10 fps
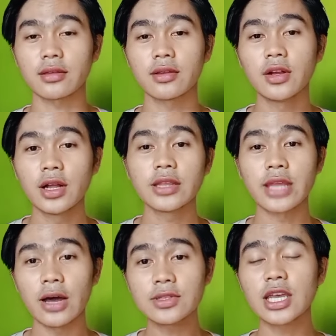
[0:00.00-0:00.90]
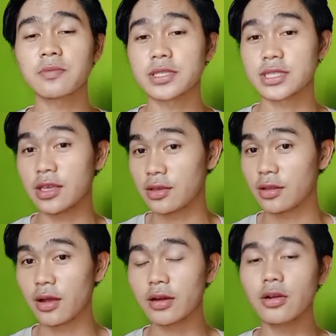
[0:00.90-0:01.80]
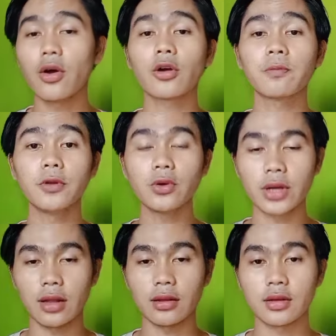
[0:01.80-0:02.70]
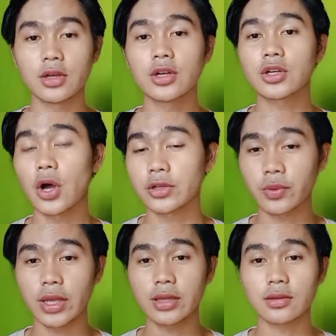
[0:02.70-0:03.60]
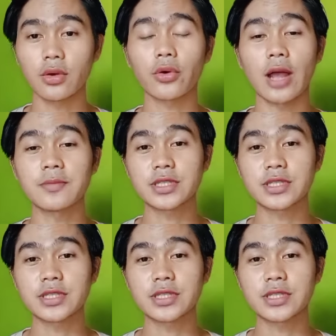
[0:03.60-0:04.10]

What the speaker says: Nouns can be singular or plural, concrete or abstract.